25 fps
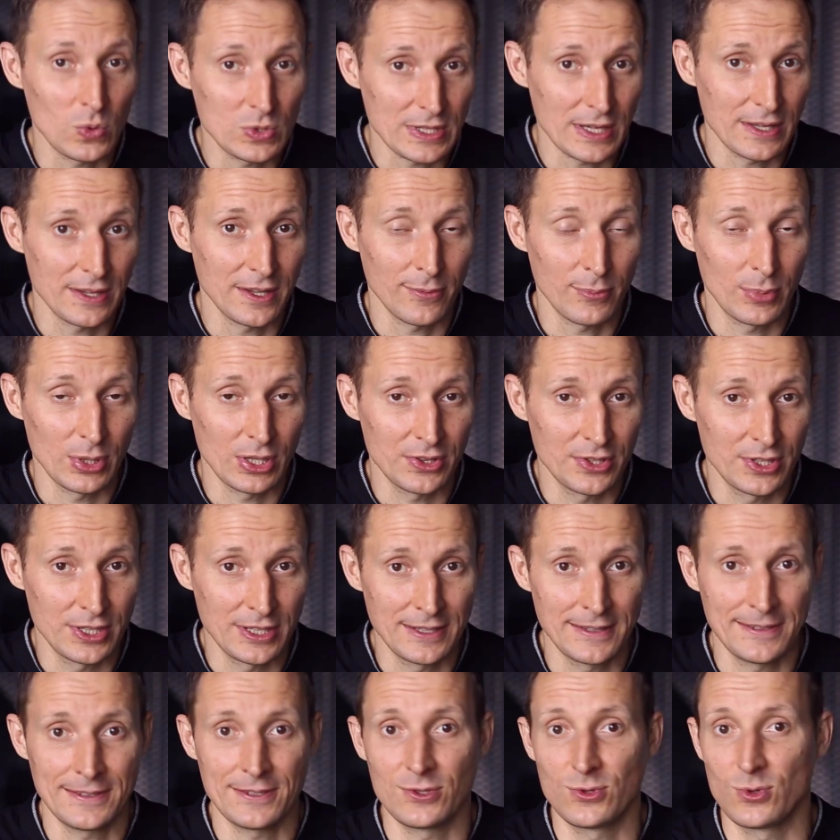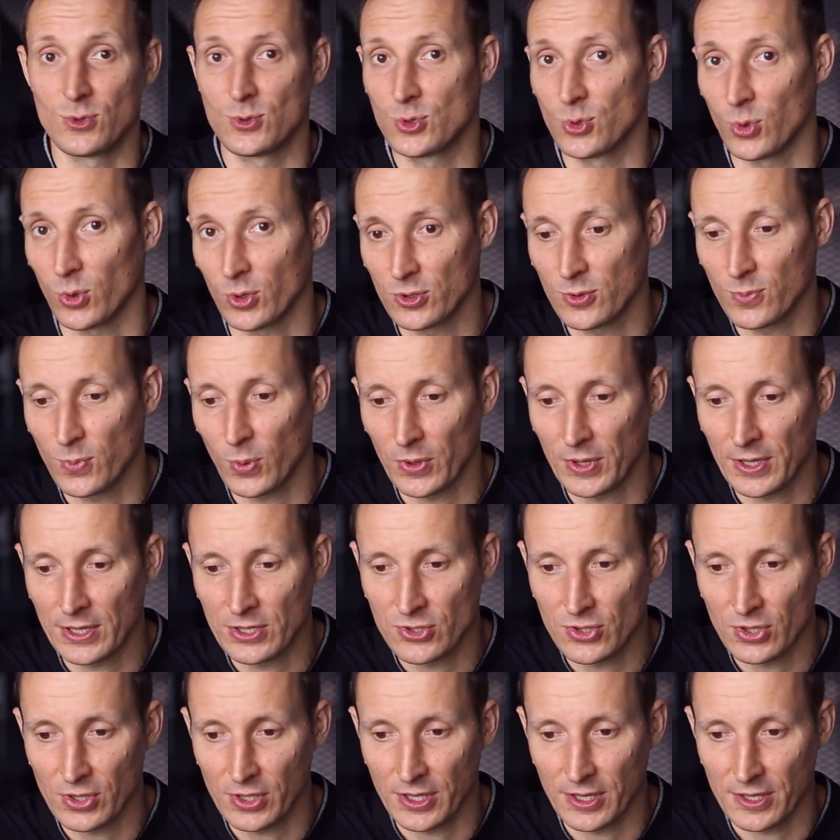outside the building, you talk to
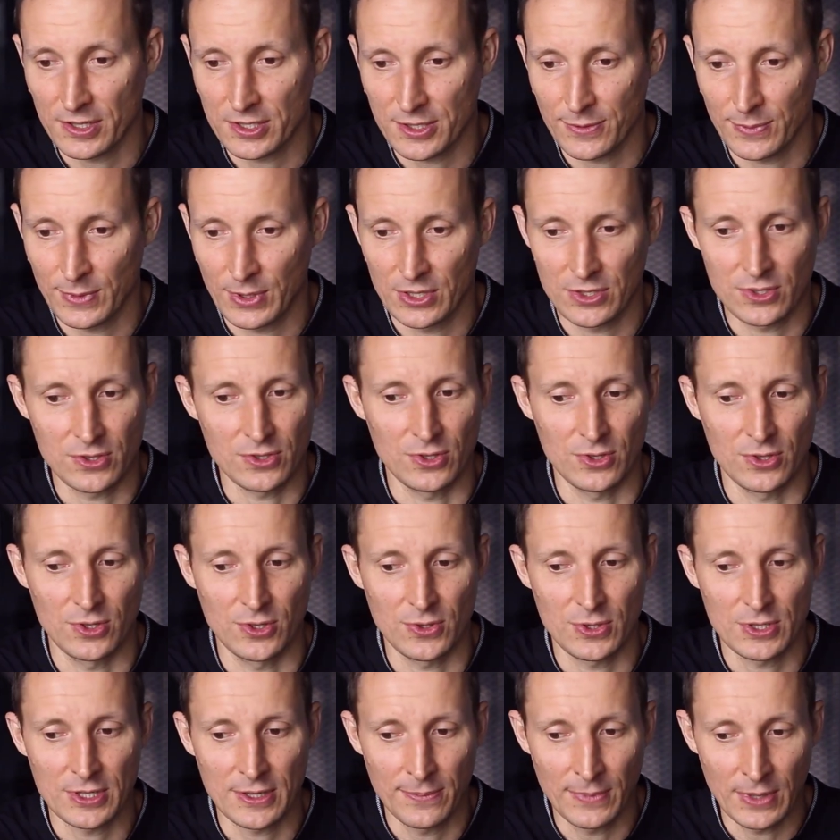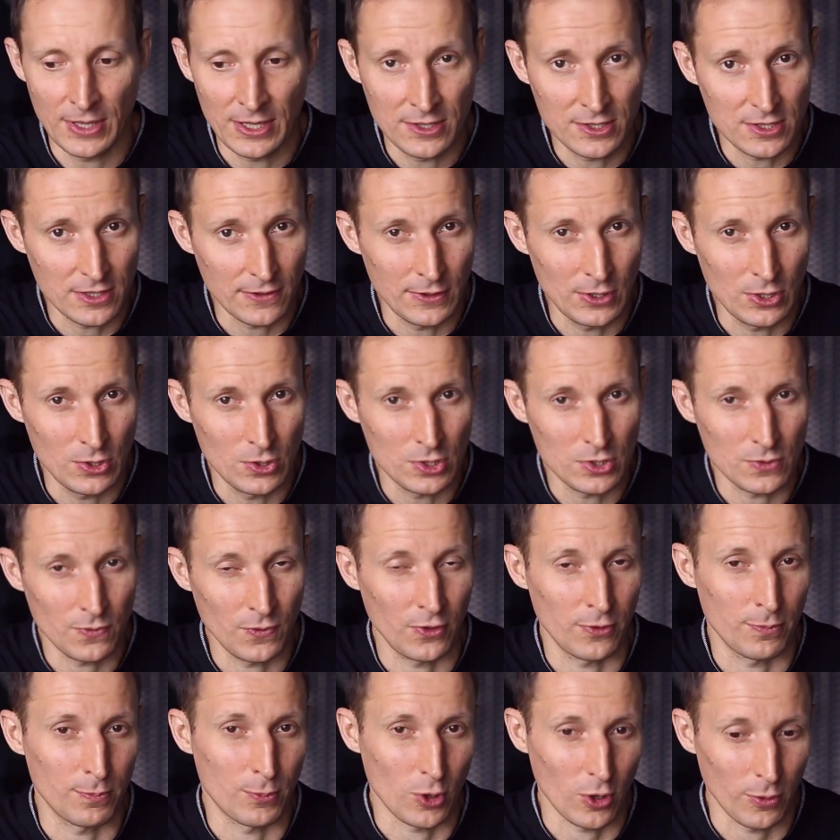potential customers, you do some interviews
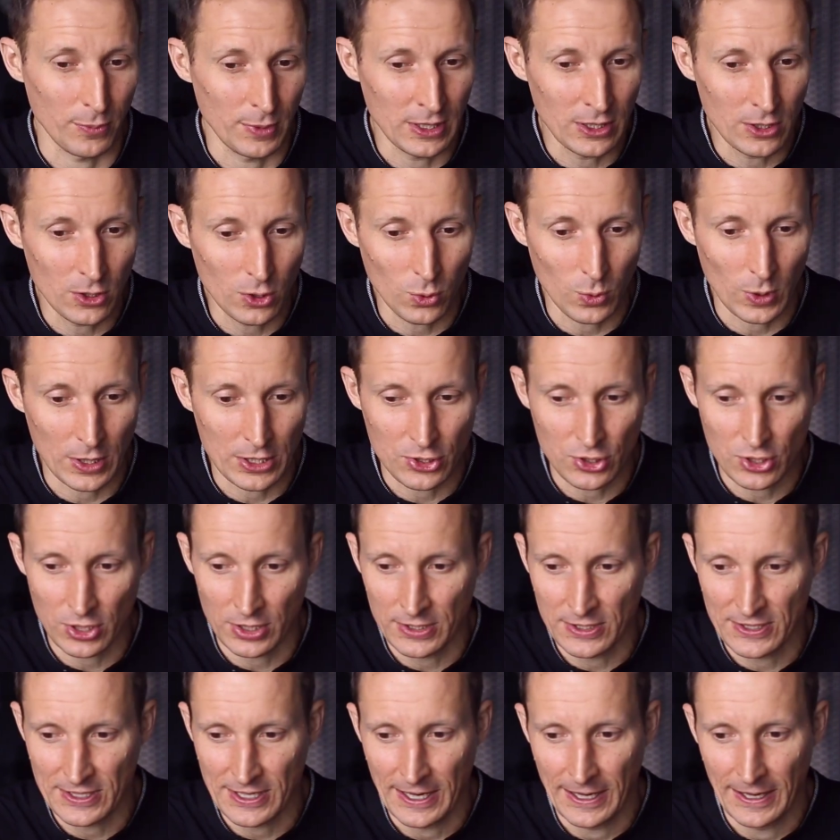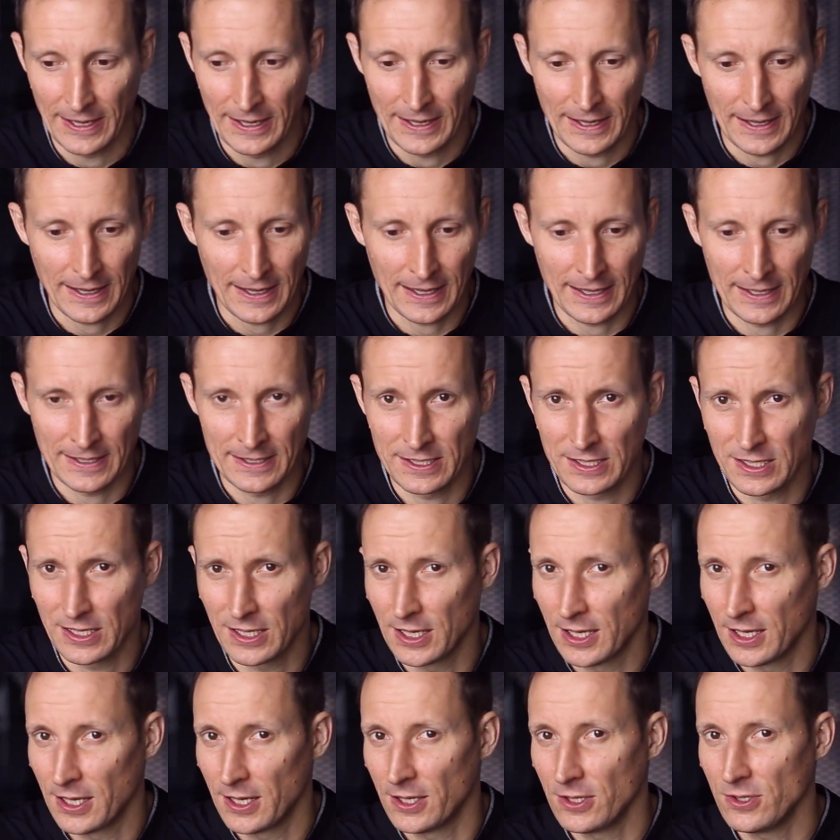with probing questions, and
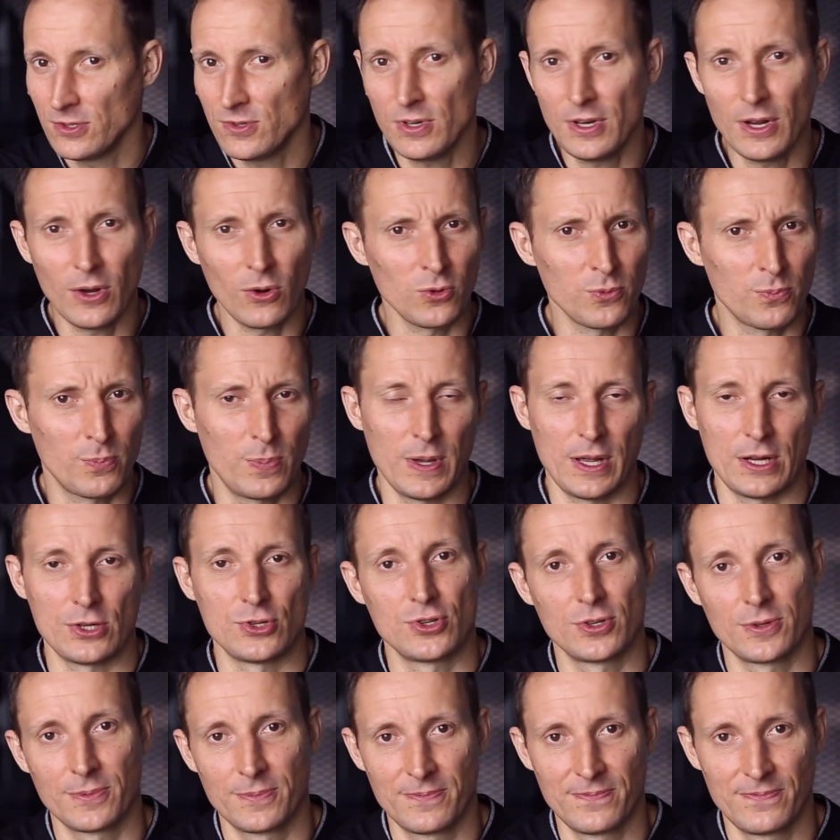you don't pitch.